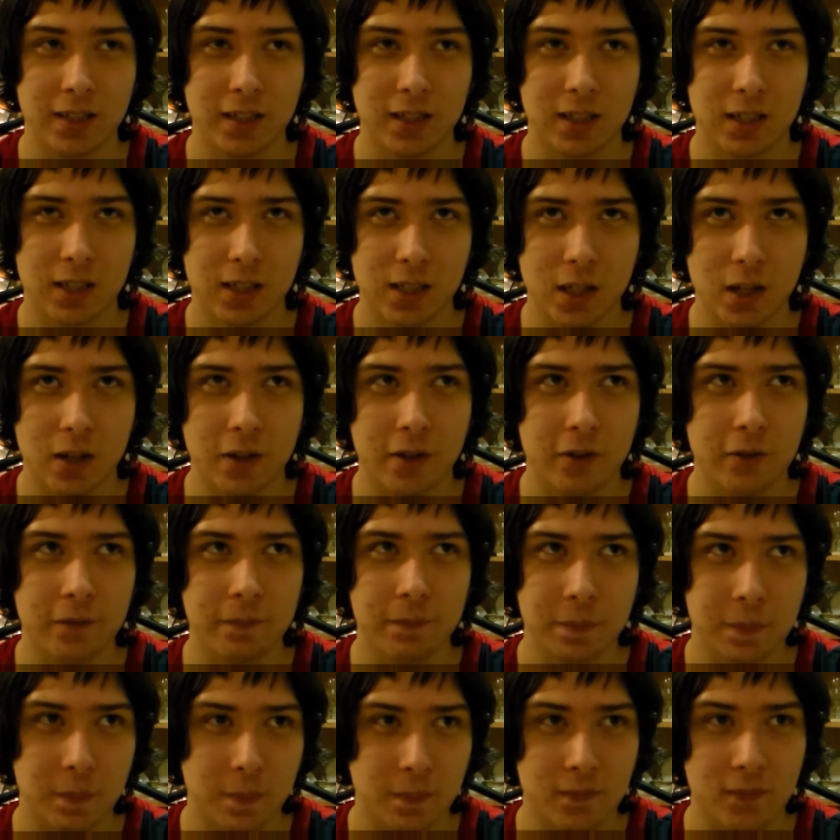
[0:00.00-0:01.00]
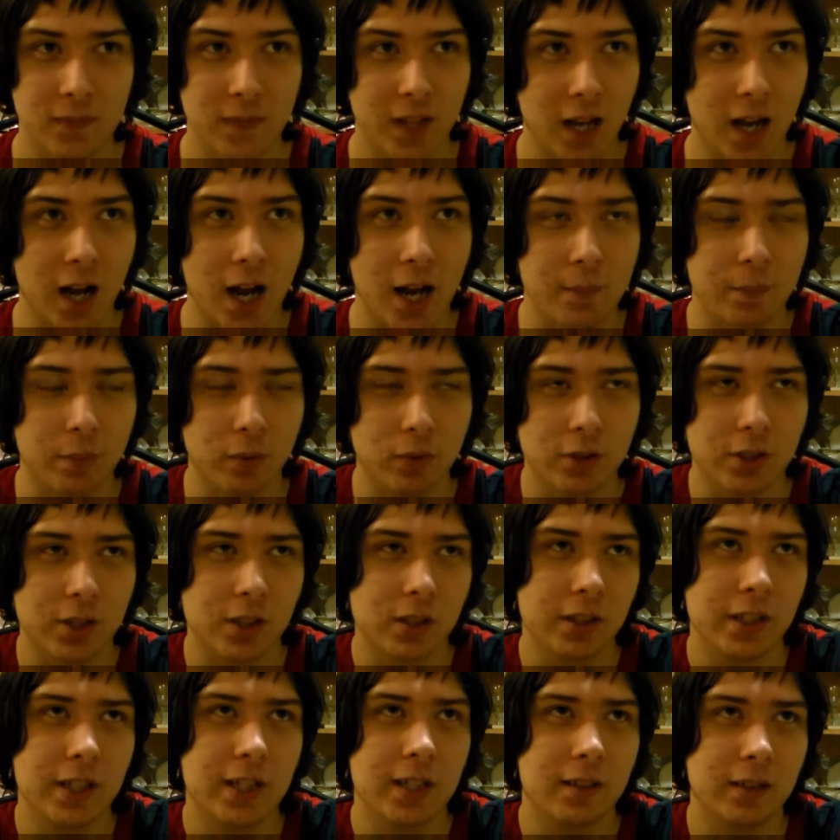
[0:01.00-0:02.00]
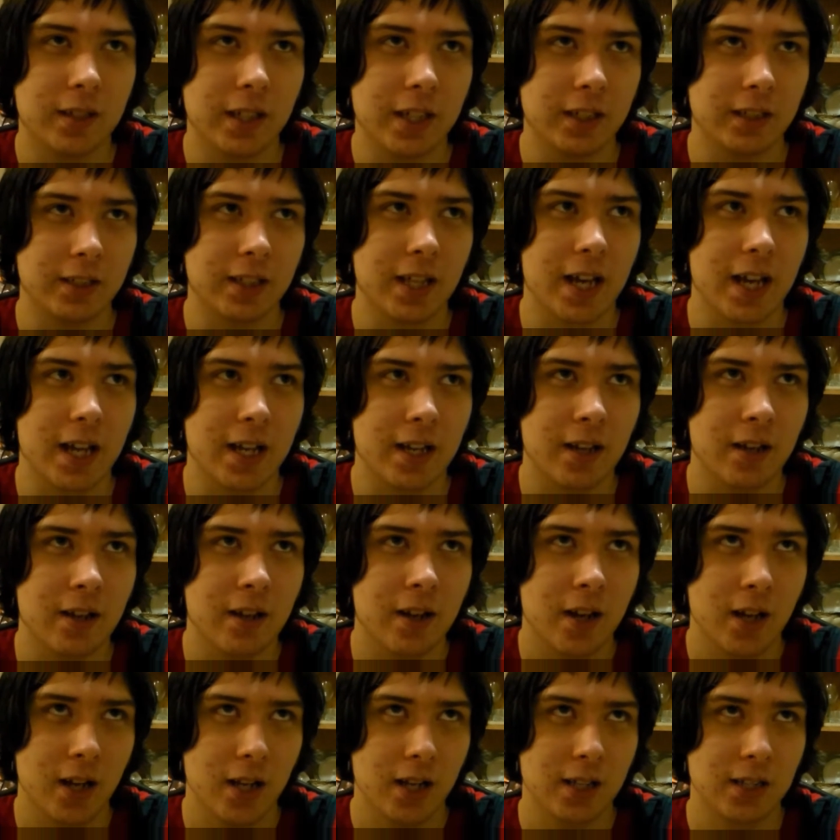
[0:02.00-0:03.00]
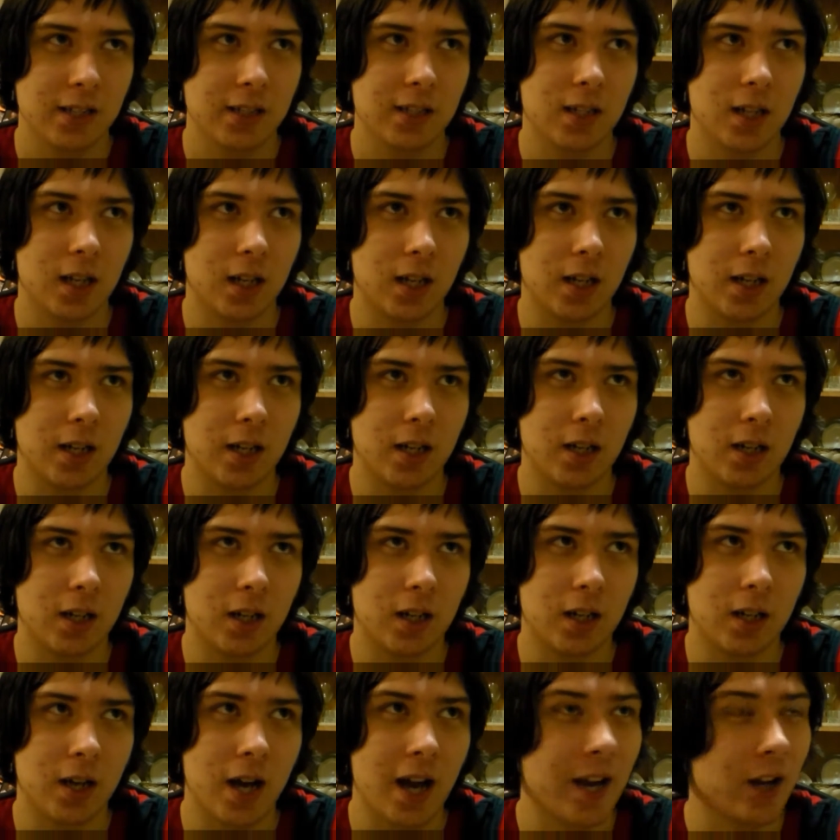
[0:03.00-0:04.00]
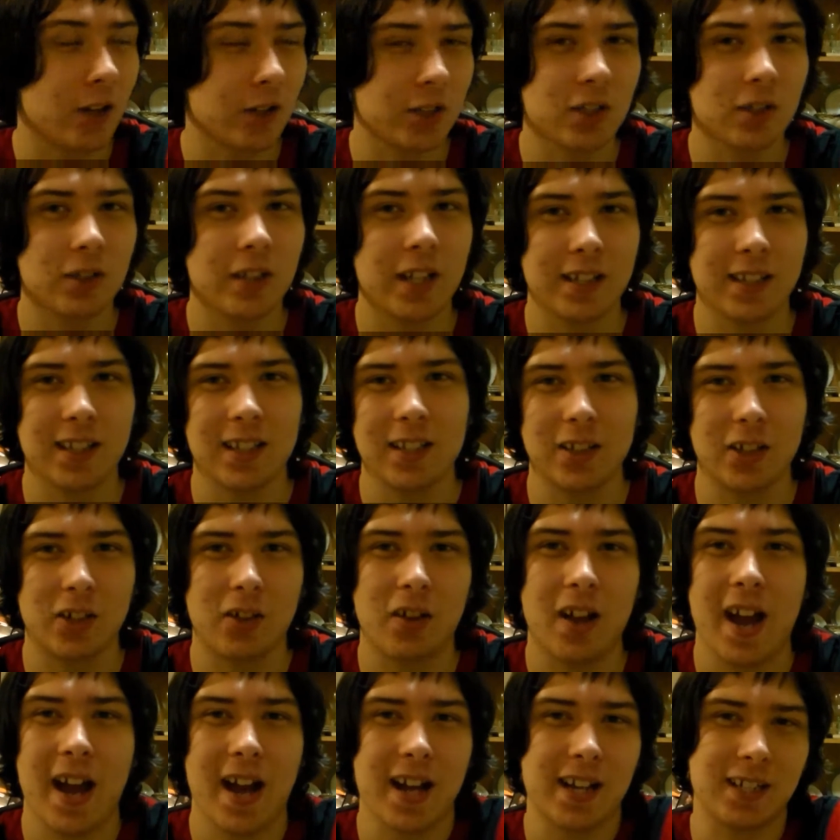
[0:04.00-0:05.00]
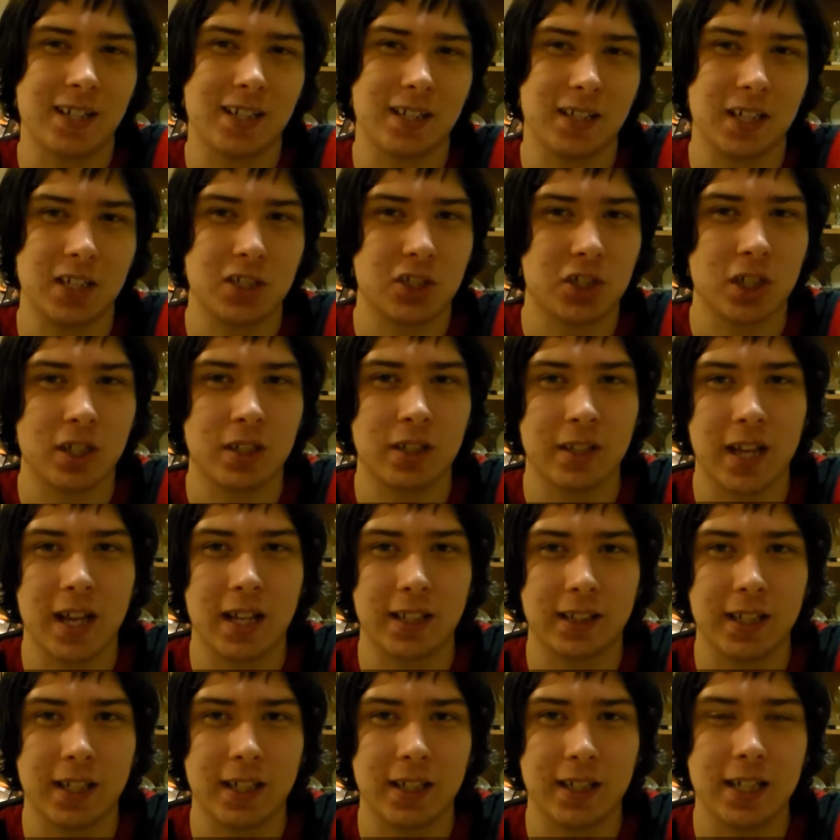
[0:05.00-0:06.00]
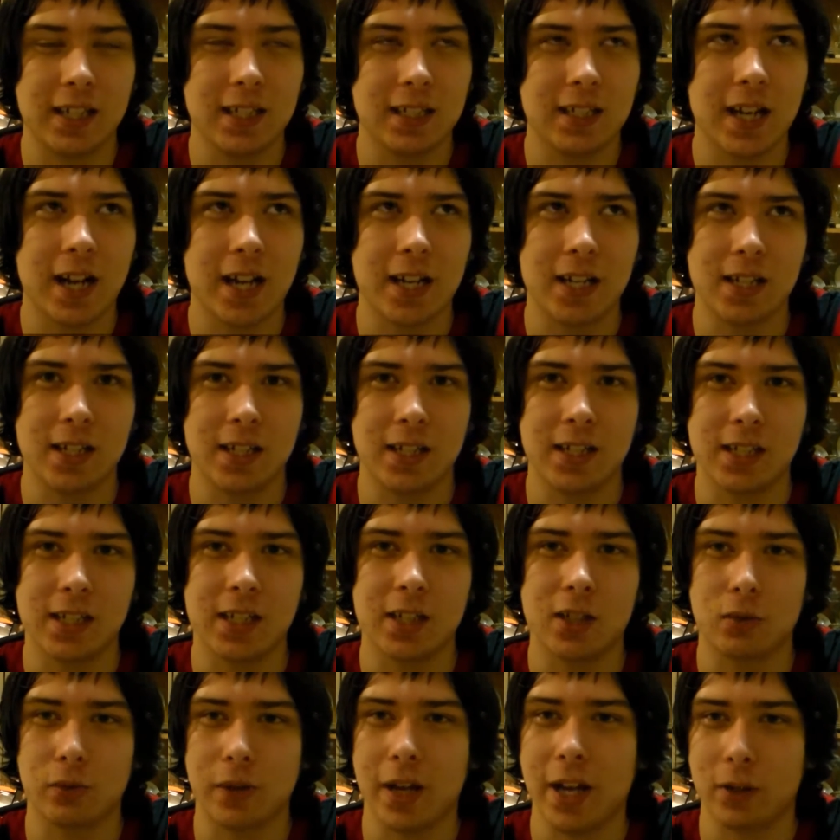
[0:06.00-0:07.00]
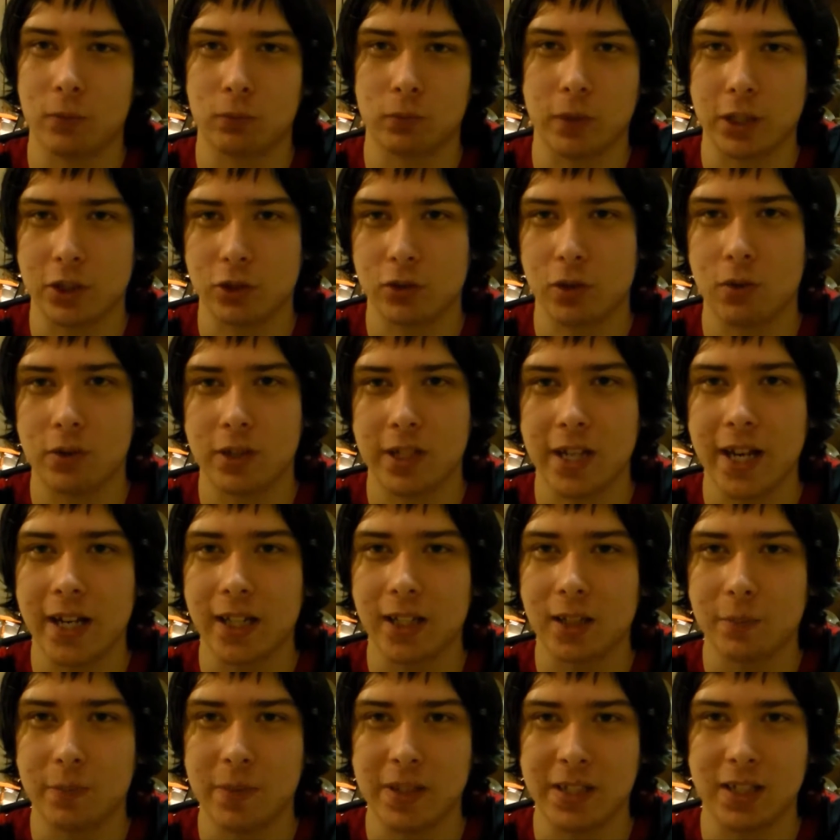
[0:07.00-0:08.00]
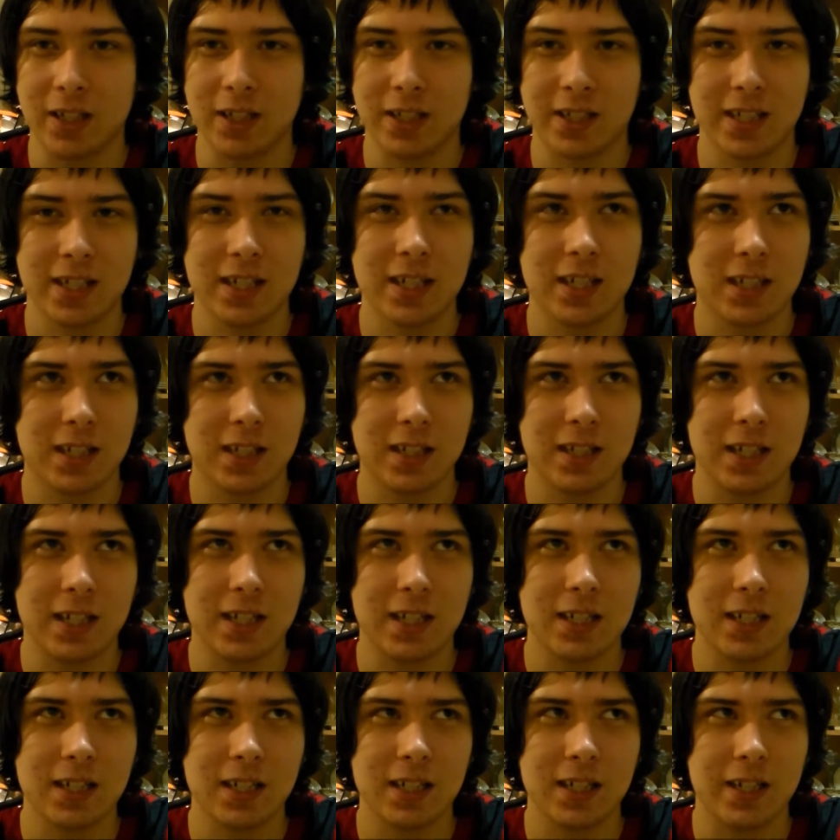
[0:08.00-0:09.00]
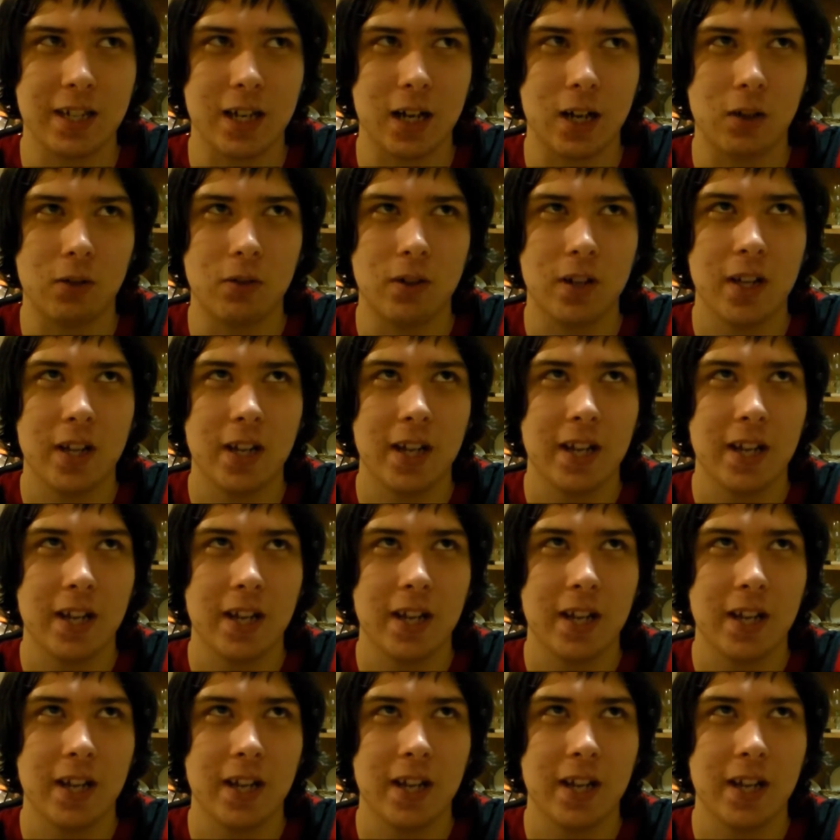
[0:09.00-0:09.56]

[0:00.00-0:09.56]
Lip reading: So I personally think that I also like the little added addition that he kind of is into retro tech, because he's you know,